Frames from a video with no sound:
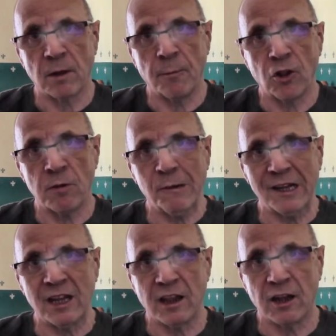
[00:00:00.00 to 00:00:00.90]

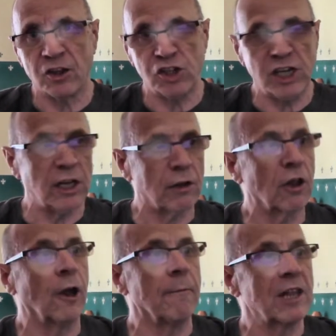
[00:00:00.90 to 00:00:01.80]
possibilities are the
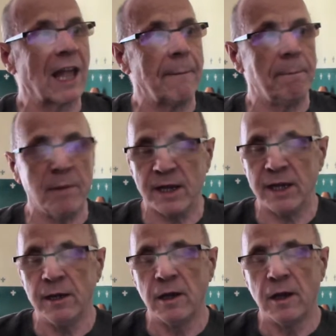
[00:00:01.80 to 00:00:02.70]
genotypes can
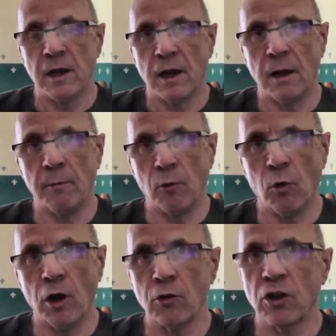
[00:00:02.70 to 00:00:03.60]
be
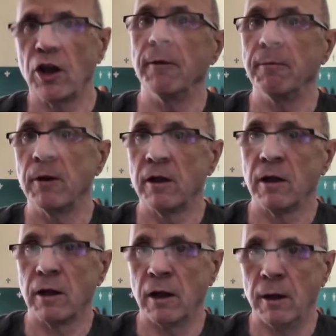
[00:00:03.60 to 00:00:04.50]
wild type
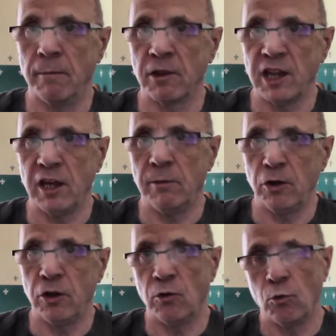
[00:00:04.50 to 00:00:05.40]

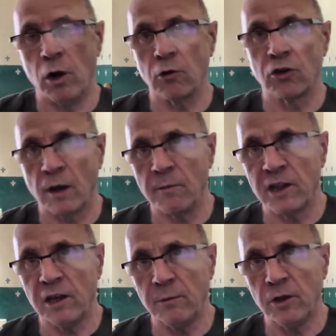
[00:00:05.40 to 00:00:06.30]
cinnamon, wild type
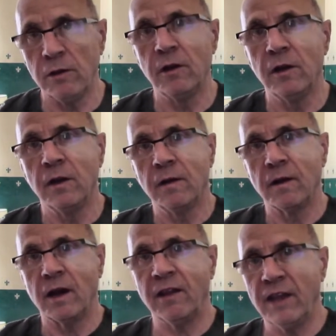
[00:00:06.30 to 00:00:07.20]
cinnamon,
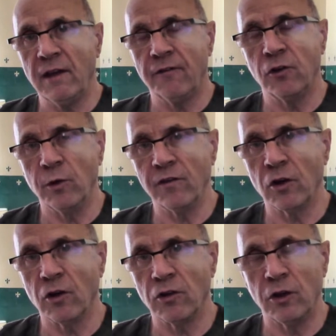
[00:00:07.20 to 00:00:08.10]
and therefore we've
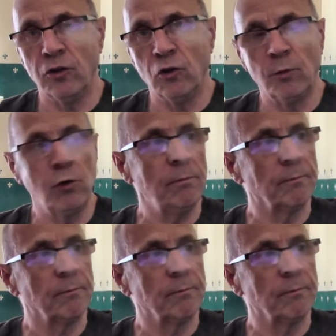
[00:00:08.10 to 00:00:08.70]
got a normal,